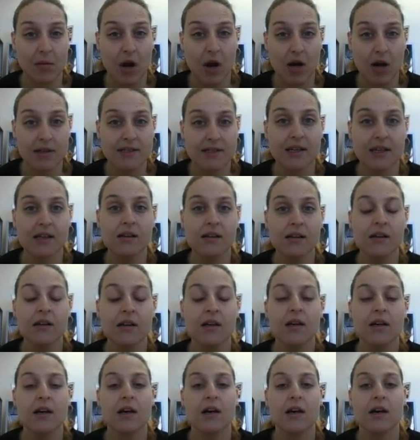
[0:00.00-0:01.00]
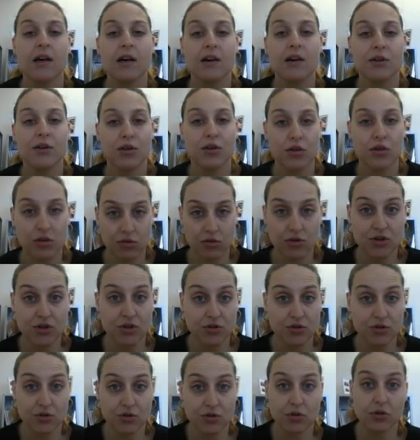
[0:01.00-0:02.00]
asking, you
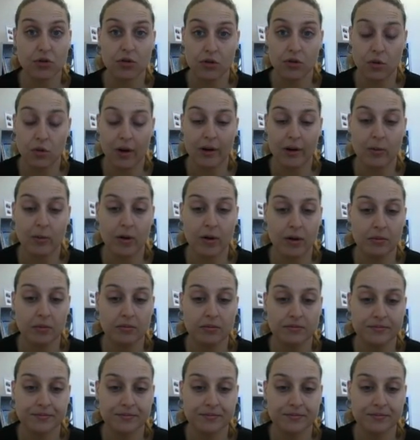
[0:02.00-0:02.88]
should do quite well.